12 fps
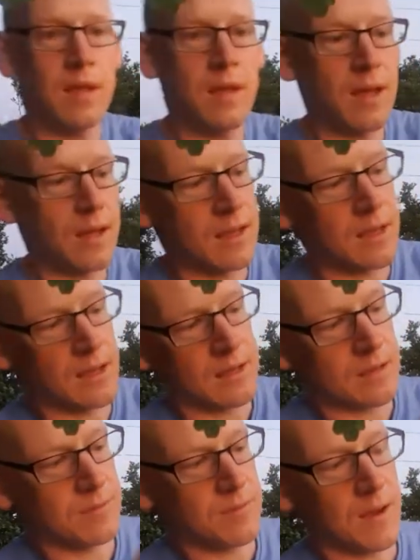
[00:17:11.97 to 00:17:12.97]
I can
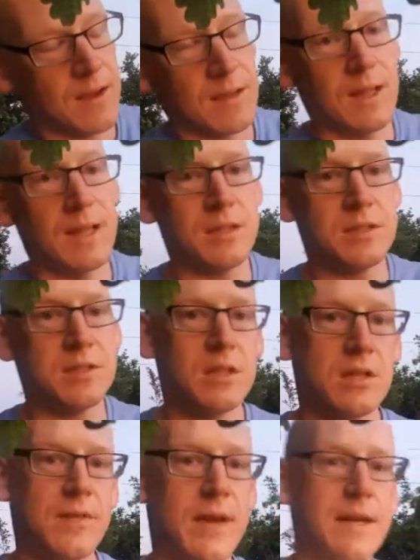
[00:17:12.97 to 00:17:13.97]
click finalise
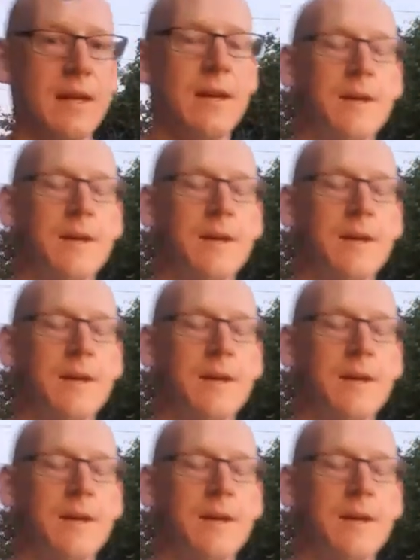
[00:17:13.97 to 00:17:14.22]
survey.